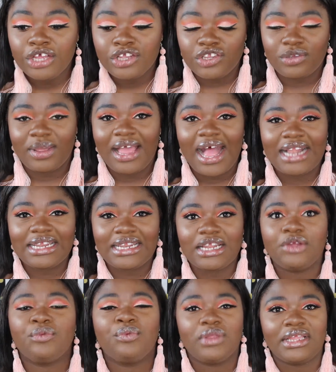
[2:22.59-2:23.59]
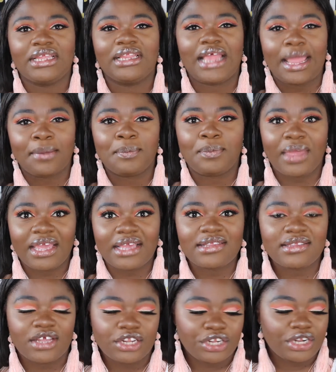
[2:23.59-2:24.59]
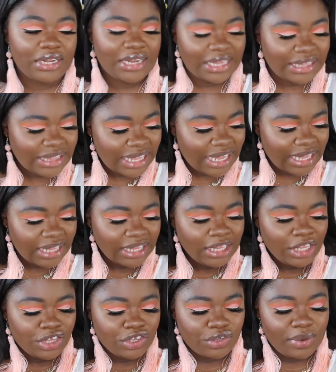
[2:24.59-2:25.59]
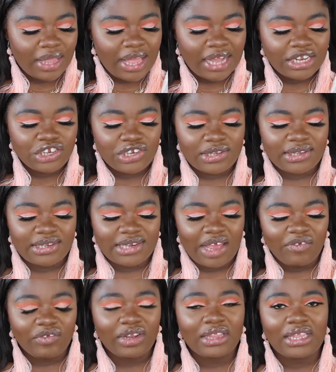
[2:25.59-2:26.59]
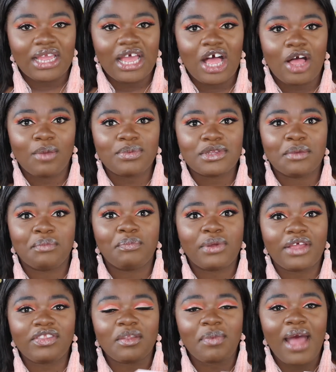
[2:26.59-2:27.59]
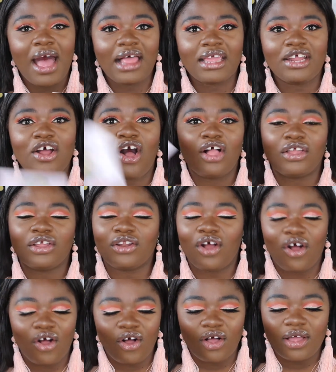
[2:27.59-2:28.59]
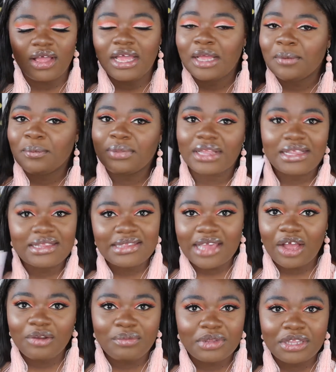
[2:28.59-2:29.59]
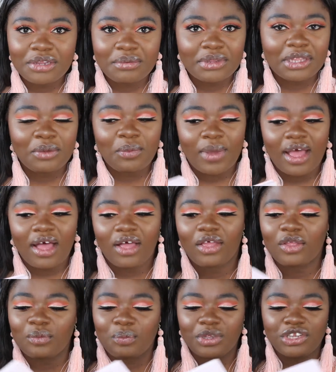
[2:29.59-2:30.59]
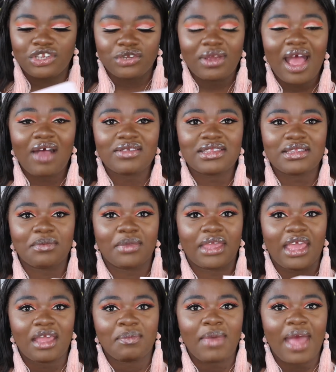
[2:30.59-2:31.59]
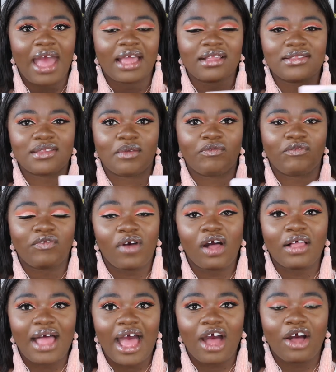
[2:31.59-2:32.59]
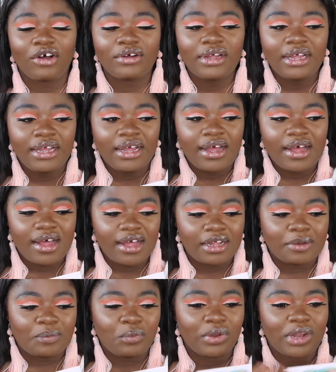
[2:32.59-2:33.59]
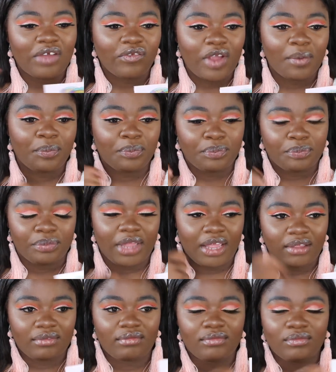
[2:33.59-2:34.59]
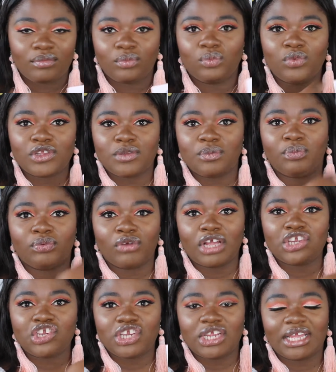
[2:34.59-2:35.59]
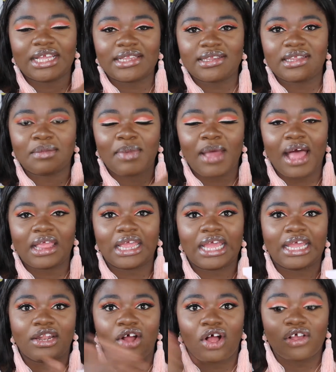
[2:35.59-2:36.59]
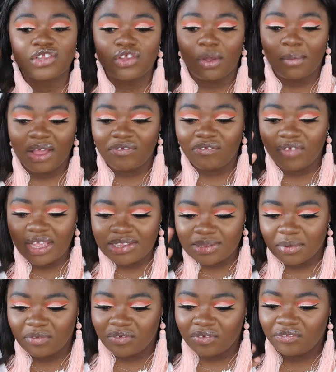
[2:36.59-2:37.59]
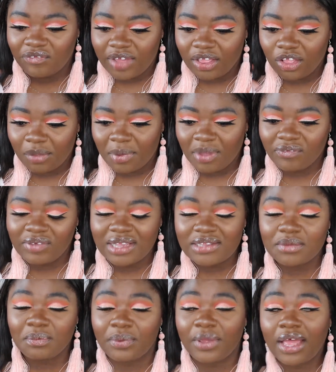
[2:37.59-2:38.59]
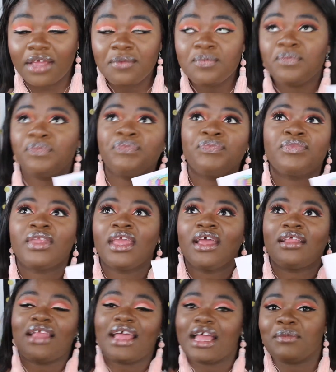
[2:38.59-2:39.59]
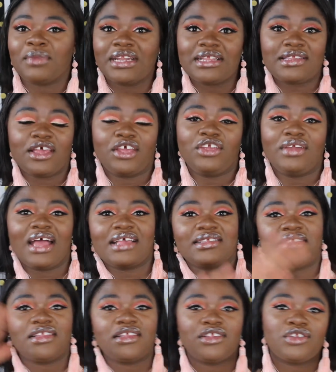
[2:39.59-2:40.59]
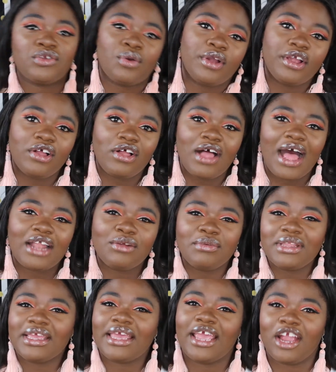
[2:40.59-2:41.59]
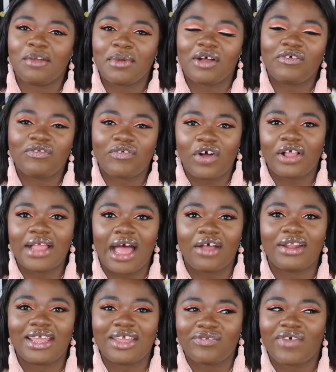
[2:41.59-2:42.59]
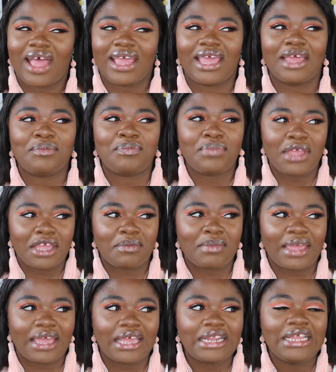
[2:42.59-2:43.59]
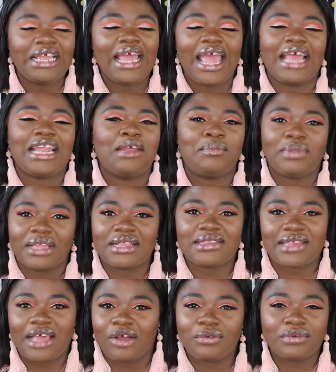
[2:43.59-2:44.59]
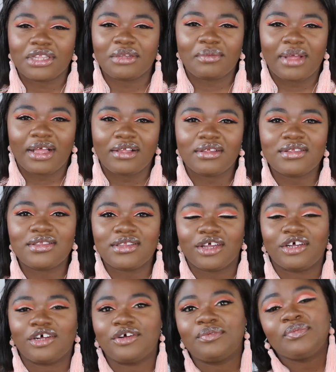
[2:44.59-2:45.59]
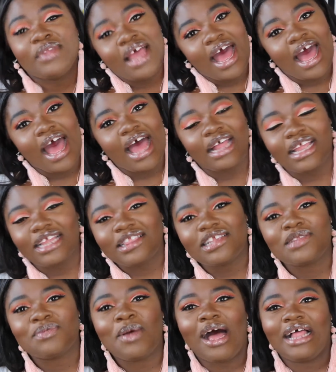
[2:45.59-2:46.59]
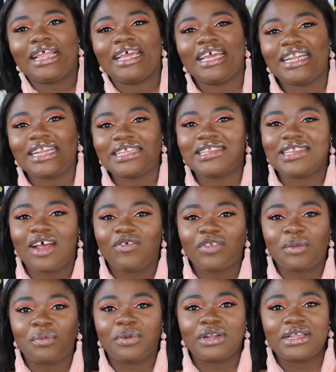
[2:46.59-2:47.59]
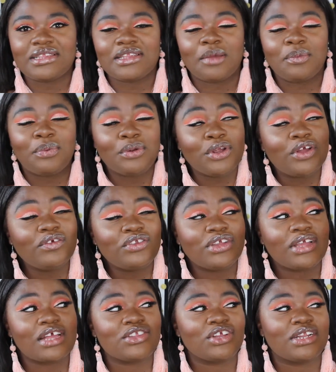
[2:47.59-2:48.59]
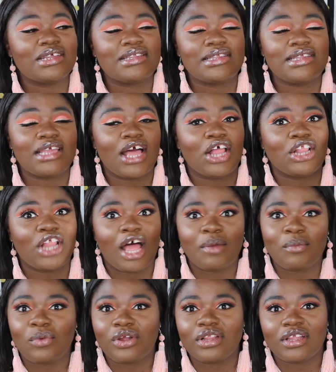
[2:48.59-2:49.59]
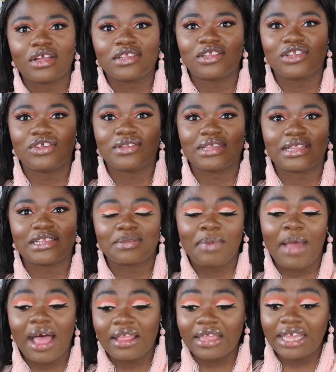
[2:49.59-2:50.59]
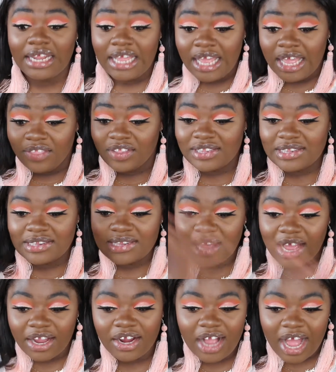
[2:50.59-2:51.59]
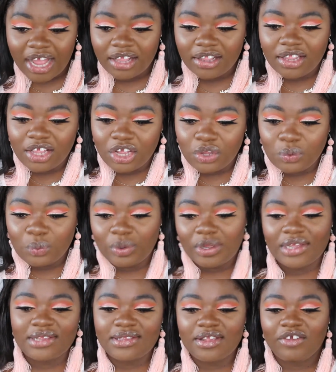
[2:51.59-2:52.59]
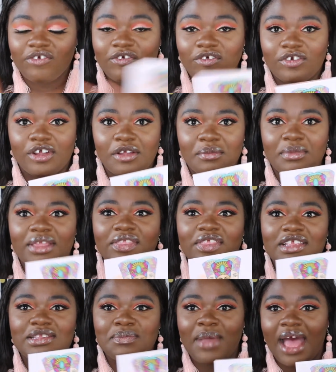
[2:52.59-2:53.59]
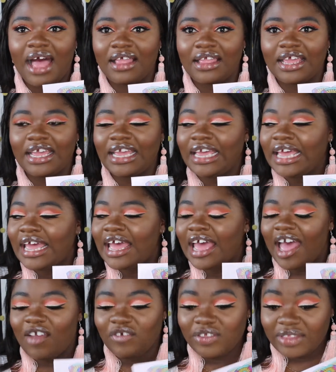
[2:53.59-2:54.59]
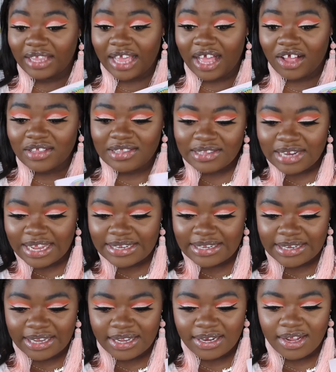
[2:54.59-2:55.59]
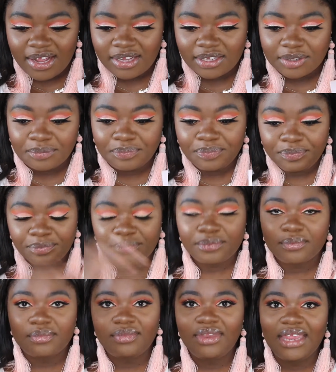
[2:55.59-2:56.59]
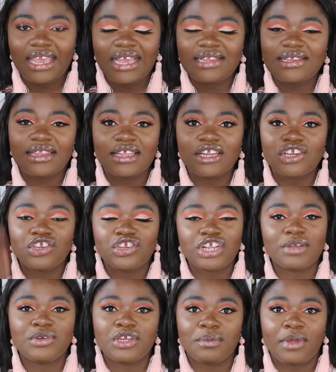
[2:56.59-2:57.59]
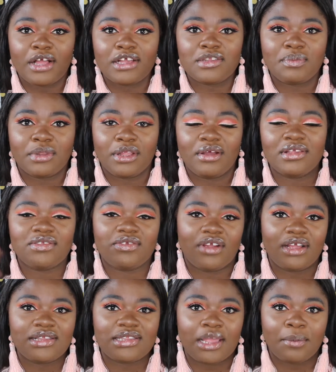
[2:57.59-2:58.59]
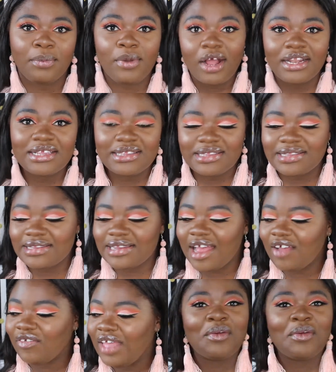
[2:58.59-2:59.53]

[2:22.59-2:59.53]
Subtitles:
So I added a really light base underneath it. So it kind of just definitely helped. But the palette all in all blends out really well. We do have some kickback and some fallout whenever I like was brushing into the palette, and also on my face. Some of it fell off my face. But like I'm gonna tell you guys in this tutorial, I don't really care about fallout if I get pigment and it blends out really well. So I like this palette. It is definitely Bernice approved. You guys are gonna see a lot more looks using this palette. This entire eye look was from this palette. Everything else that I did is in the description box below as far as like products and stuff.